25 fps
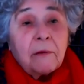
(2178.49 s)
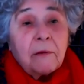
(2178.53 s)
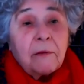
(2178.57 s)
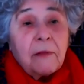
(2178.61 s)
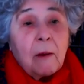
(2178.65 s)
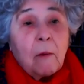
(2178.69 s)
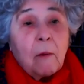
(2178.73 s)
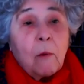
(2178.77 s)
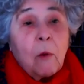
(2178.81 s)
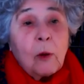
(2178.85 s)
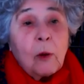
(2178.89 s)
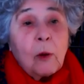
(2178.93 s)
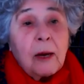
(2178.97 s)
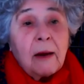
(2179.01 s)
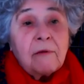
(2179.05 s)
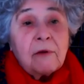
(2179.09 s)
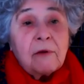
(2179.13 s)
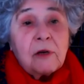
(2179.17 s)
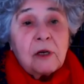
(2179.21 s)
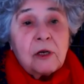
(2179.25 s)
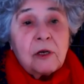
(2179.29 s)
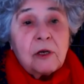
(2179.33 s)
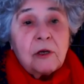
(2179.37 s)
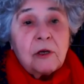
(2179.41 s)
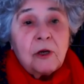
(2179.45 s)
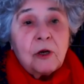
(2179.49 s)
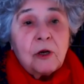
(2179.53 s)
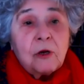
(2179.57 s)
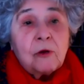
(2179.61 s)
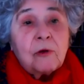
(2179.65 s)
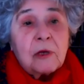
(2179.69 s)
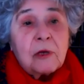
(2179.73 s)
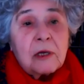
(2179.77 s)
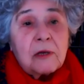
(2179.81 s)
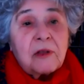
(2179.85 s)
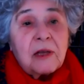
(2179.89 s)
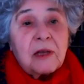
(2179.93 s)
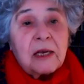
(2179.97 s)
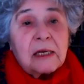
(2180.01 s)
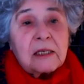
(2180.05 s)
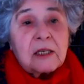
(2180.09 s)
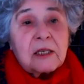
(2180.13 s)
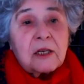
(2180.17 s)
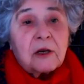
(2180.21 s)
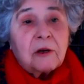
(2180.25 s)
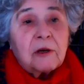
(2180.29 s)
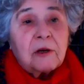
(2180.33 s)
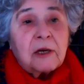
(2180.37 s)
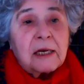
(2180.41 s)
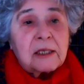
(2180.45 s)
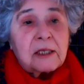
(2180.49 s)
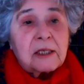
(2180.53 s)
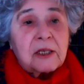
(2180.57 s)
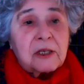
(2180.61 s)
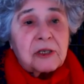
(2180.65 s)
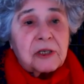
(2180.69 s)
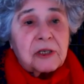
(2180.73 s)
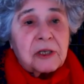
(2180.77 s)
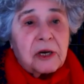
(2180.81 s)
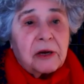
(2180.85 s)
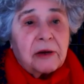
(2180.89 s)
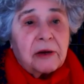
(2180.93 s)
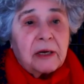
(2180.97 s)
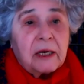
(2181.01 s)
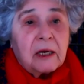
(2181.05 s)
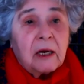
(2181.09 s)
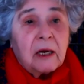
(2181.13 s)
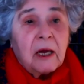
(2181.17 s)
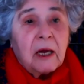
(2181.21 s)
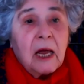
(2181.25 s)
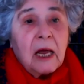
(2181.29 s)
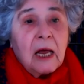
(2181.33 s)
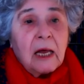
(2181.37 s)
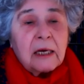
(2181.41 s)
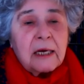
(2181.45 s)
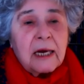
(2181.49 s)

they won't even do the things that are necessary